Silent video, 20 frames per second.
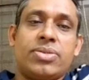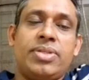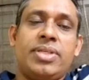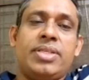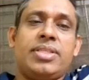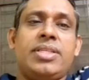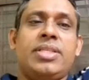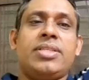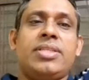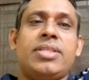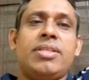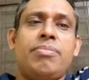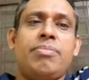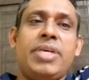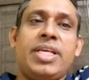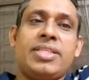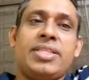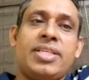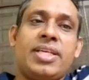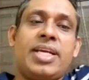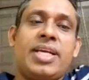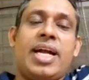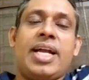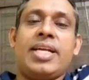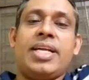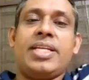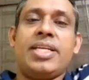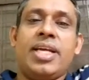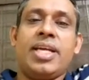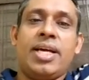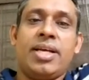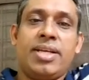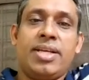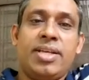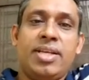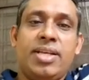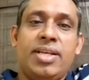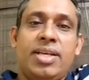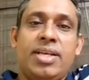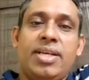this is the basic idea
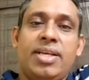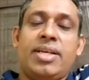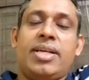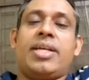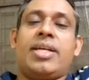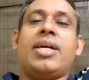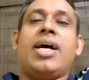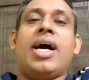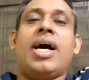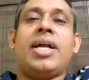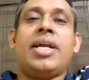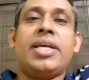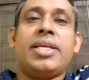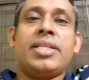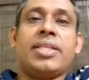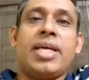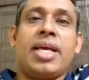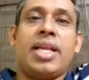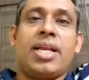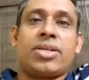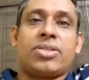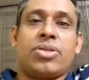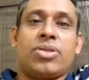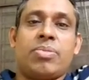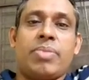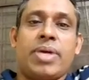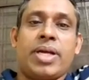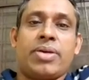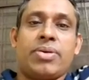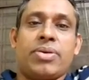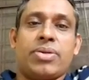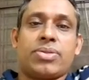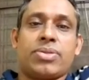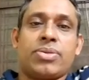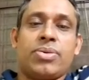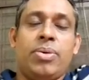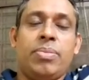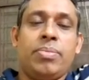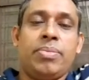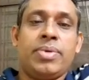regarding the electron
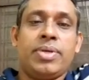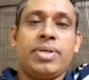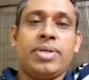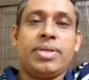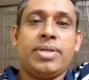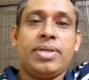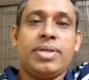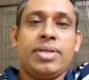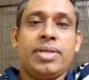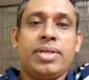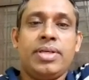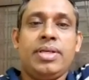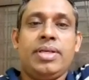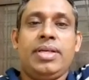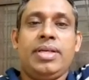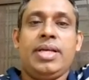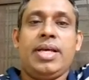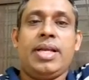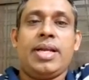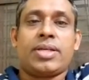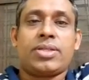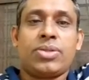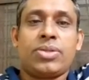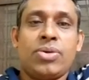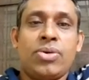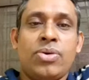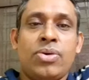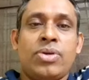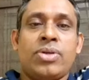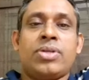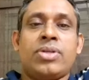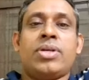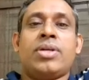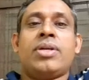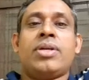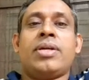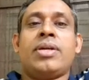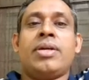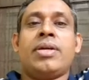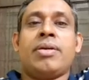microscope. Electron
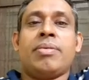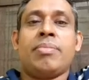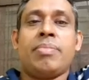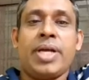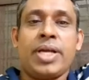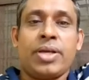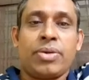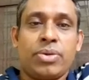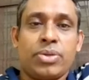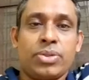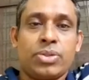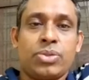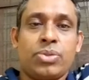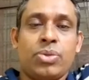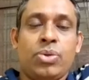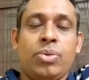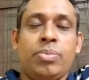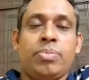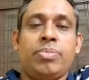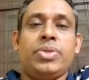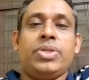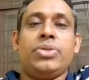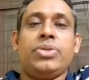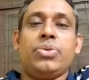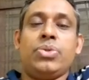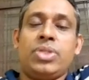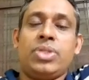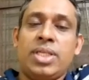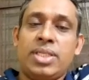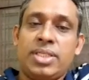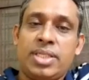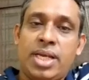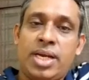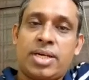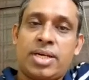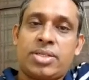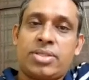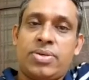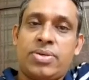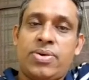microscope uses
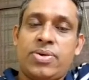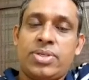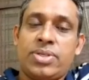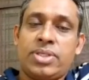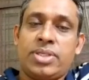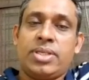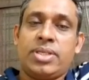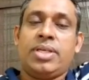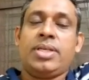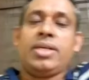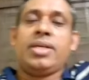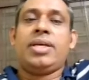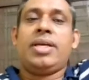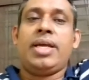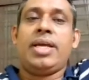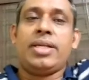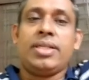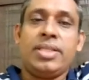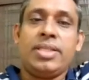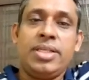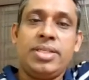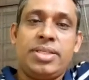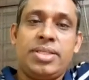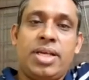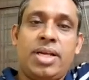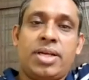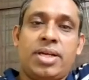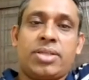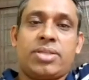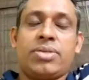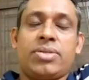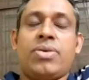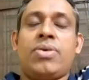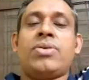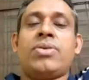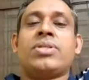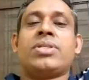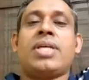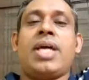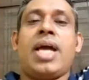electrons, and these
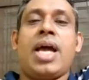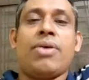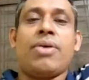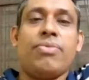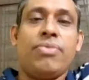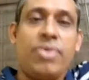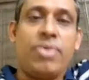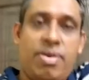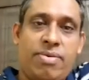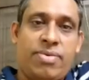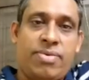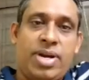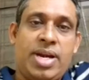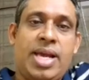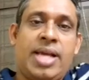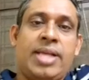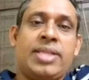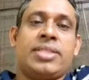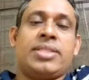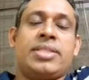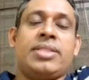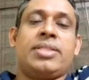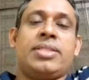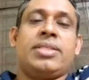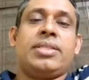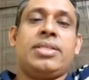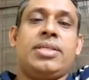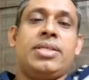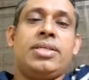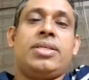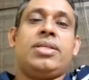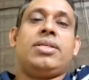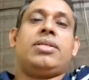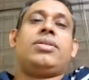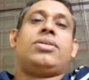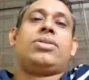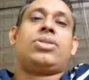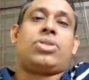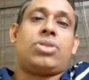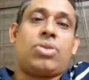electrons have wavelengths
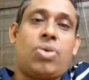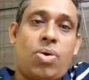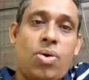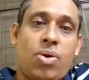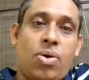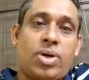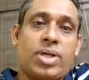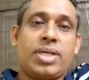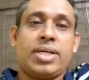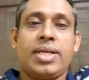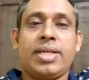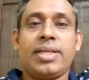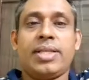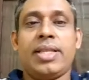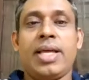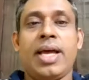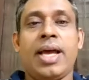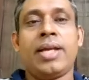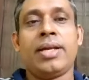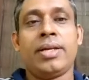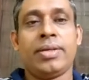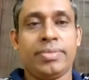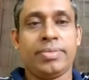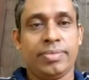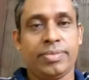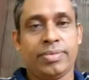shorter than